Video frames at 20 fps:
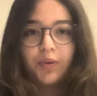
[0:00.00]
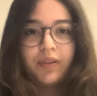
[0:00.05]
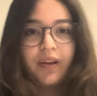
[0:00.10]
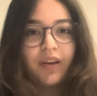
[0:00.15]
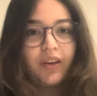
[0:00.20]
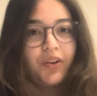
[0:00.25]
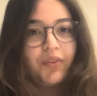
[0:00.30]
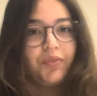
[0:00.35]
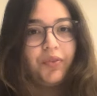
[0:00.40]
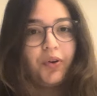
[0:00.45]

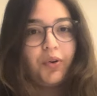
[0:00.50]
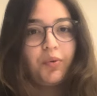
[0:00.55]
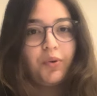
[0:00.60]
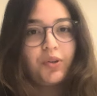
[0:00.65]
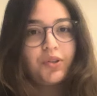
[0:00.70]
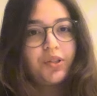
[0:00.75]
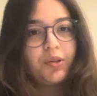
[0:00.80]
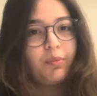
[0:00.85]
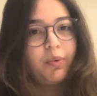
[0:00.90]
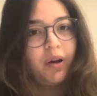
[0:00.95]
thank you for
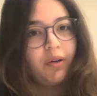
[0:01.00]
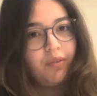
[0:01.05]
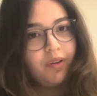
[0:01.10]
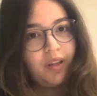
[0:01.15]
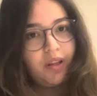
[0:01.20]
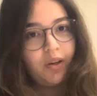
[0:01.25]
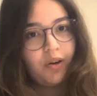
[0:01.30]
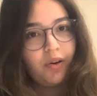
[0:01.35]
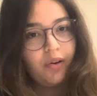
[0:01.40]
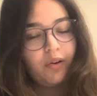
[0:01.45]
watching my
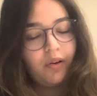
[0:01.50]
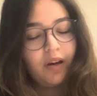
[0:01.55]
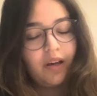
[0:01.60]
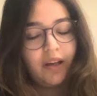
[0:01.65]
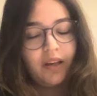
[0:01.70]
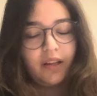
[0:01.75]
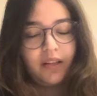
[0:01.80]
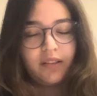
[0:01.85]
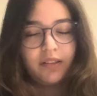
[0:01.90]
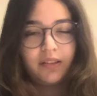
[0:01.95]
video,
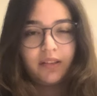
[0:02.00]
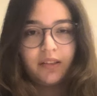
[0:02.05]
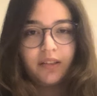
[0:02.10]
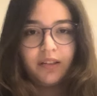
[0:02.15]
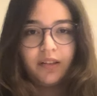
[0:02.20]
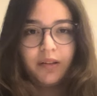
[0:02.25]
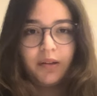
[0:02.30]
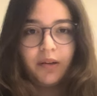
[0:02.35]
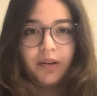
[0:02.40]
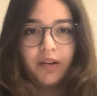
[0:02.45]
and
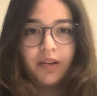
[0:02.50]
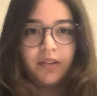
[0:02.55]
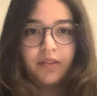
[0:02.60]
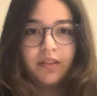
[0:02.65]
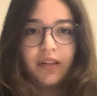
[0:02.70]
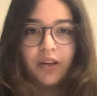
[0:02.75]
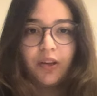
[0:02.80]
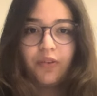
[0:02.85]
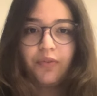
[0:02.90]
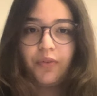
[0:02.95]

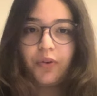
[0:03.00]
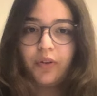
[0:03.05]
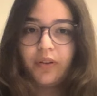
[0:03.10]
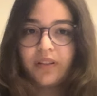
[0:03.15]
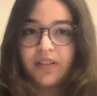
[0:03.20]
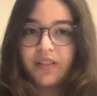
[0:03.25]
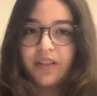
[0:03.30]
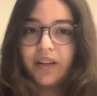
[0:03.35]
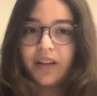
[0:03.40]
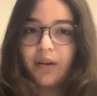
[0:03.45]
thank you for
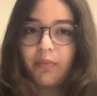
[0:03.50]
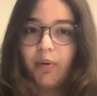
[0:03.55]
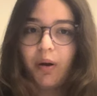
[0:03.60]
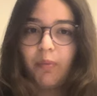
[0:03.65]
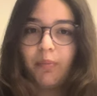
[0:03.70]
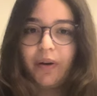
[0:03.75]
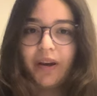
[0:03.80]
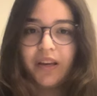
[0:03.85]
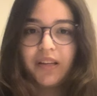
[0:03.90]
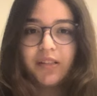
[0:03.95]
listening
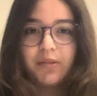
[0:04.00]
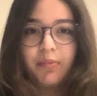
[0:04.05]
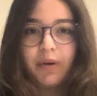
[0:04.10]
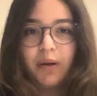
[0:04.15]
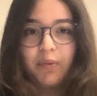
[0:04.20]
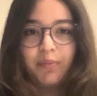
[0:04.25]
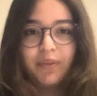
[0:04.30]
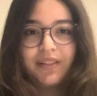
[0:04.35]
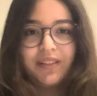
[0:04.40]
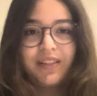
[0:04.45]
about my
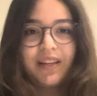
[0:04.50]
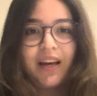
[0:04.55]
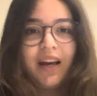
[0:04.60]
experiment.